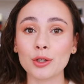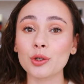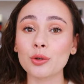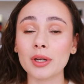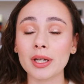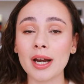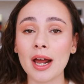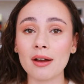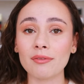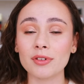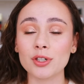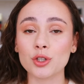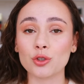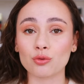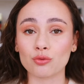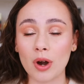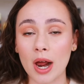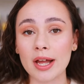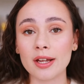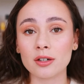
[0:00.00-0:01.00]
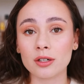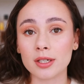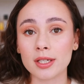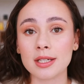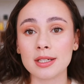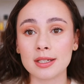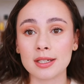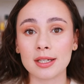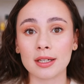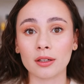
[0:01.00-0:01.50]
you can have a drier
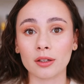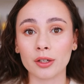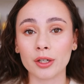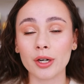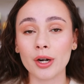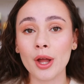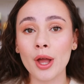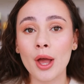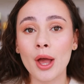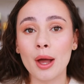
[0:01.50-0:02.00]
concealer,